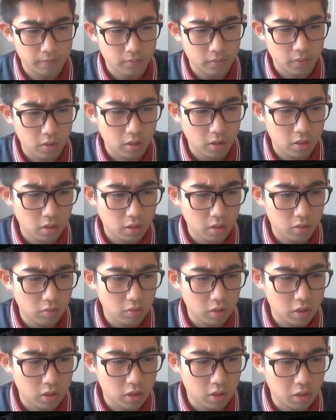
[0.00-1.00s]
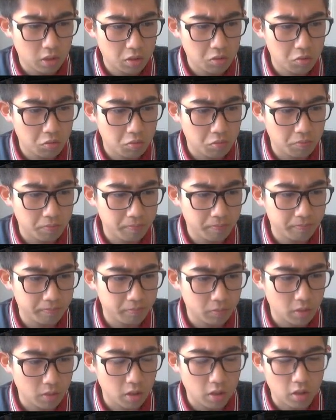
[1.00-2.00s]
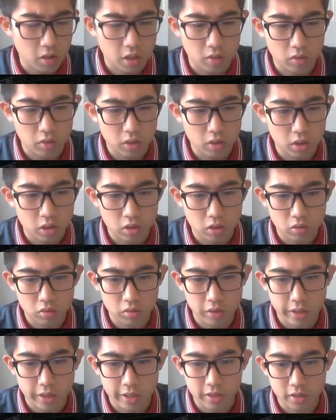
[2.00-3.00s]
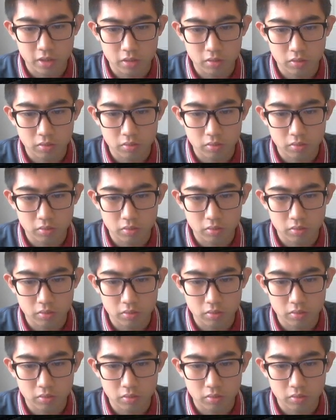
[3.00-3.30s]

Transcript: What should I do? Oh, I want to show you guys